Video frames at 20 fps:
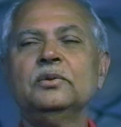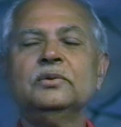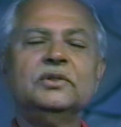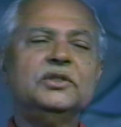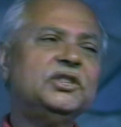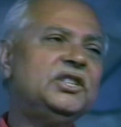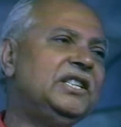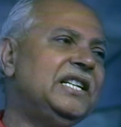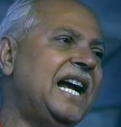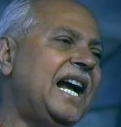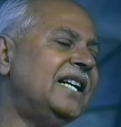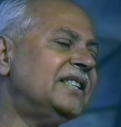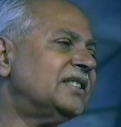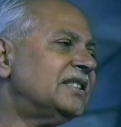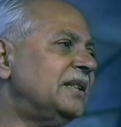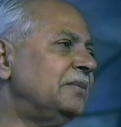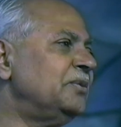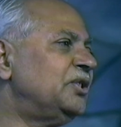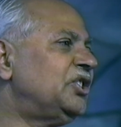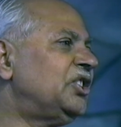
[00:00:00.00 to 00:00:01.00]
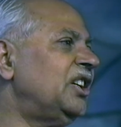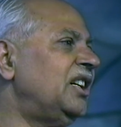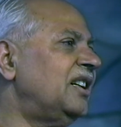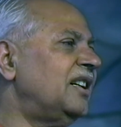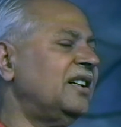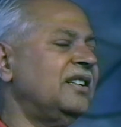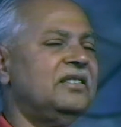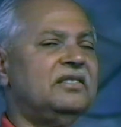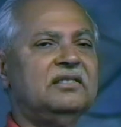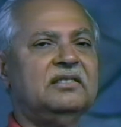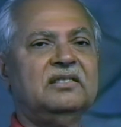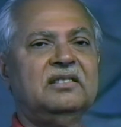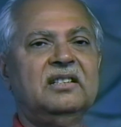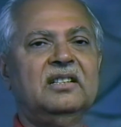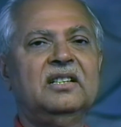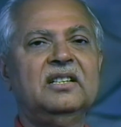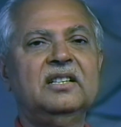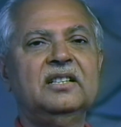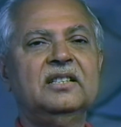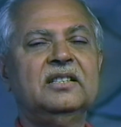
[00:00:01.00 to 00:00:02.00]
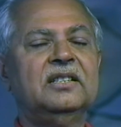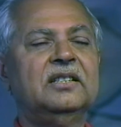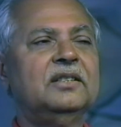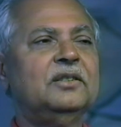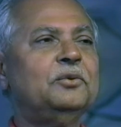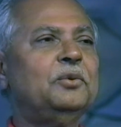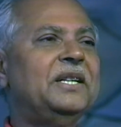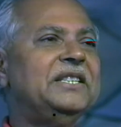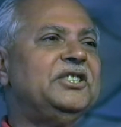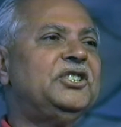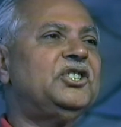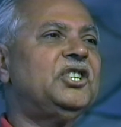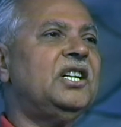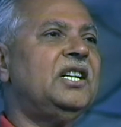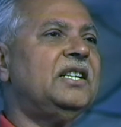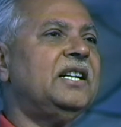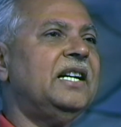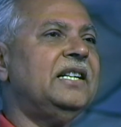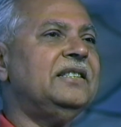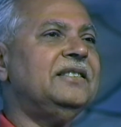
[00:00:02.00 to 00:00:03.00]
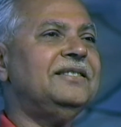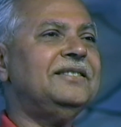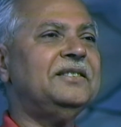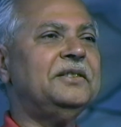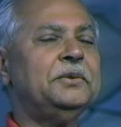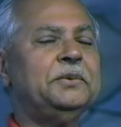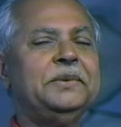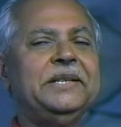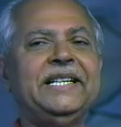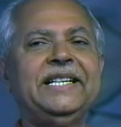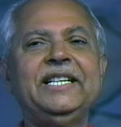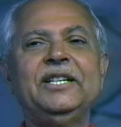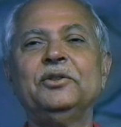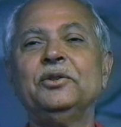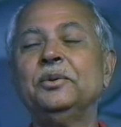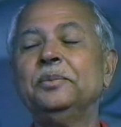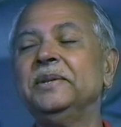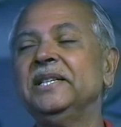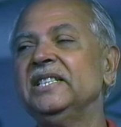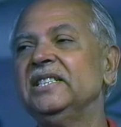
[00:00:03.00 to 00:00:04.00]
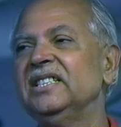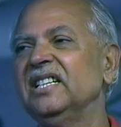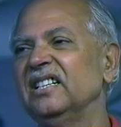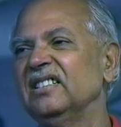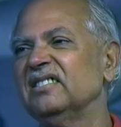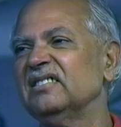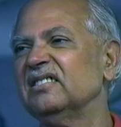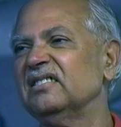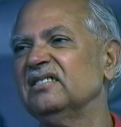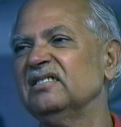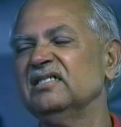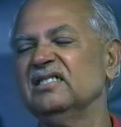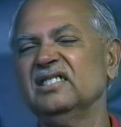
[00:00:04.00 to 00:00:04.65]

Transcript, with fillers: she has some children. One children very obedient,